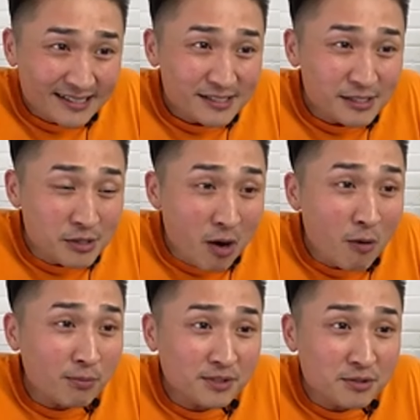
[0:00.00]
for
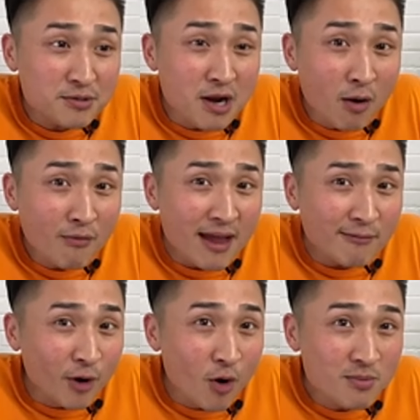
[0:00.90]
fucking 10
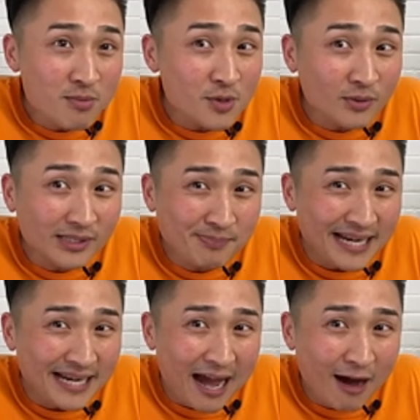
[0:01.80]
months?
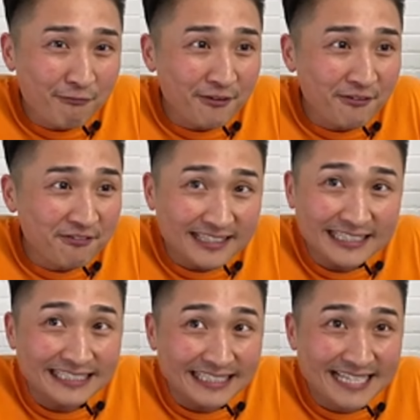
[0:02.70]
Sonke only wrote his
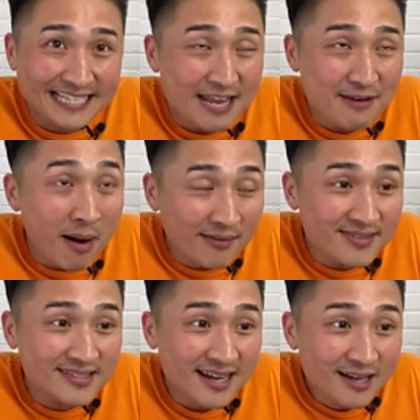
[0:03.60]
book in
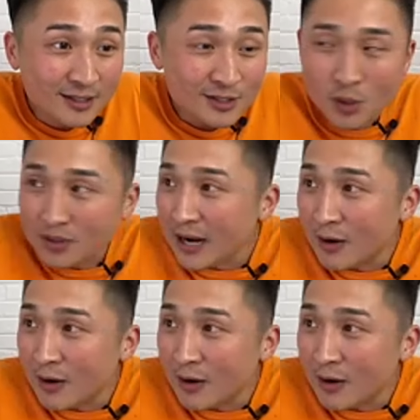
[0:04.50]
2017.